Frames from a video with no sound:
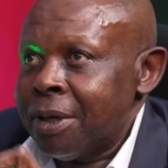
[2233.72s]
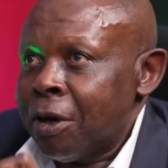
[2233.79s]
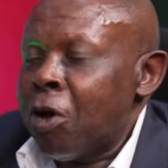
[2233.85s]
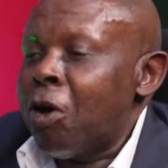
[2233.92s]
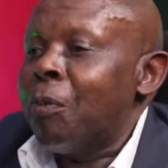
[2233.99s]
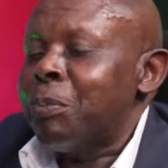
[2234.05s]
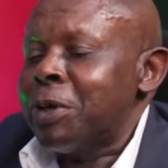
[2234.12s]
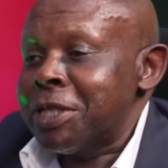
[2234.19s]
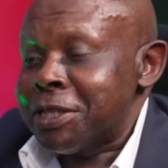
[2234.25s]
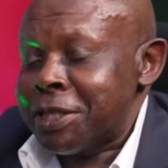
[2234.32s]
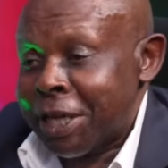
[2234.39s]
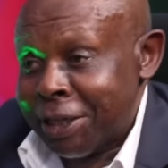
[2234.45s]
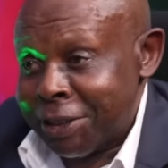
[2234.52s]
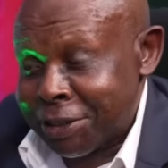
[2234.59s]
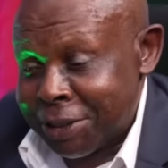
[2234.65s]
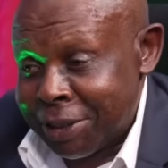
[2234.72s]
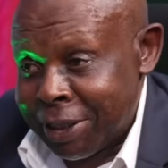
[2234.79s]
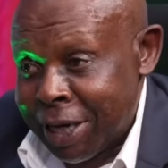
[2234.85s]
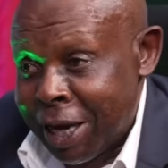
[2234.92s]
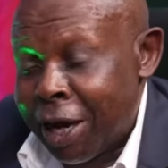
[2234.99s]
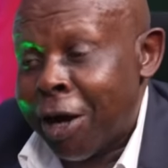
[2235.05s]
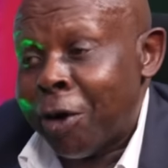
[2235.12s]

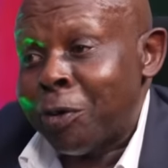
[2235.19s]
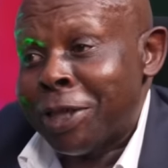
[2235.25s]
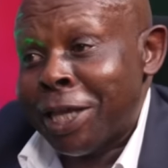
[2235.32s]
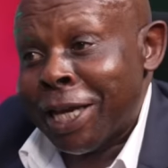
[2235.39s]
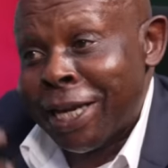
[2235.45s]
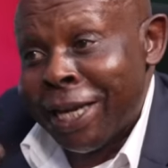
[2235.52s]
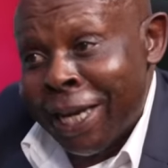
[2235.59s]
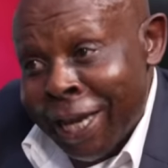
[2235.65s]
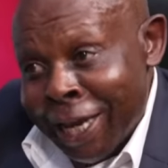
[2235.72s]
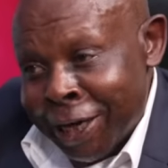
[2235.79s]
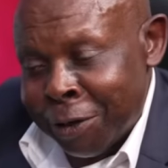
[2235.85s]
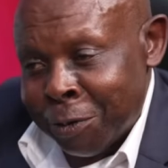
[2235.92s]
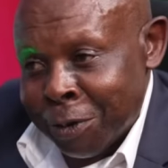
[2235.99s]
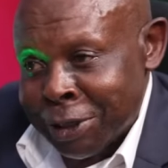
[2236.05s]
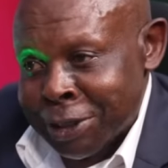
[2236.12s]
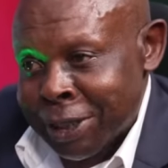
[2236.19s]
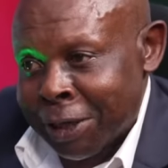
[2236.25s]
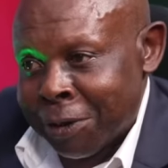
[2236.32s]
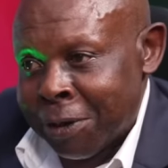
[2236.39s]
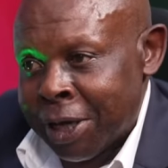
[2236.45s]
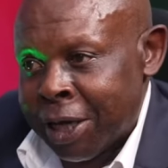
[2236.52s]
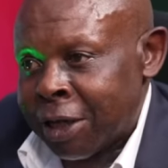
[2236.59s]
compensation, how that land was
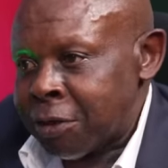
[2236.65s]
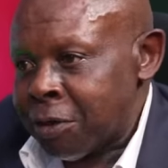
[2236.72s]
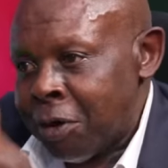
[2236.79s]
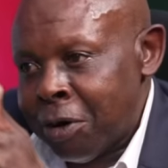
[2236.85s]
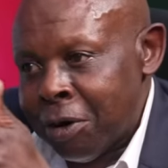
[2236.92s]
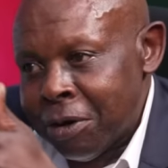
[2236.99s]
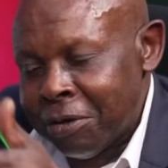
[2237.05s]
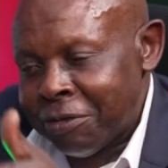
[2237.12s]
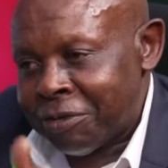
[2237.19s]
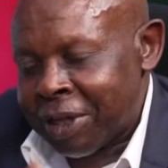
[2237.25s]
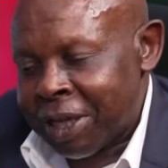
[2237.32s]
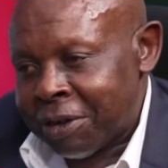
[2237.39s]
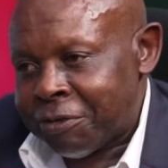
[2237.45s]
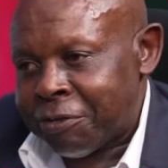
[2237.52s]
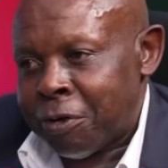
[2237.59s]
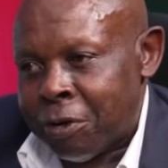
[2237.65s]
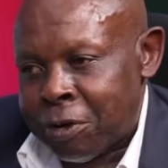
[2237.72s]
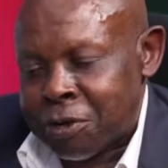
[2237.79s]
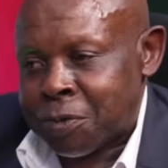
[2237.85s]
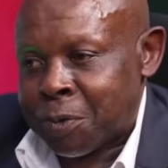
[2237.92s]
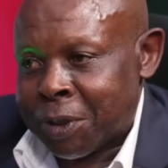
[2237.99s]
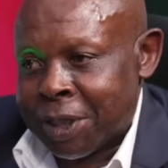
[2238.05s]
acquired. All of that
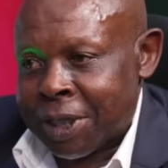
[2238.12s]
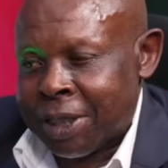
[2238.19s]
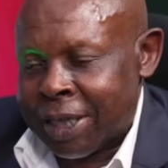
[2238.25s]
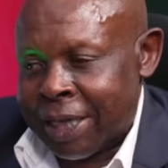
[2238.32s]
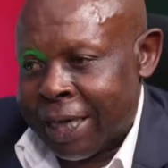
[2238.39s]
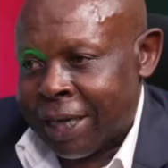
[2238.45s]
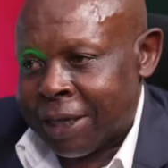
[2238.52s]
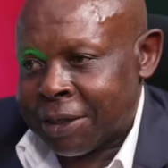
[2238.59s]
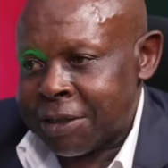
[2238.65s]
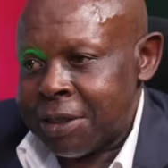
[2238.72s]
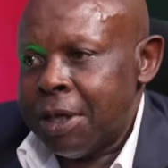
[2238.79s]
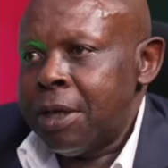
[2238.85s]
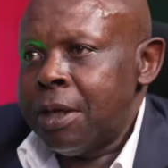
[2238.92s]
falls within the Act.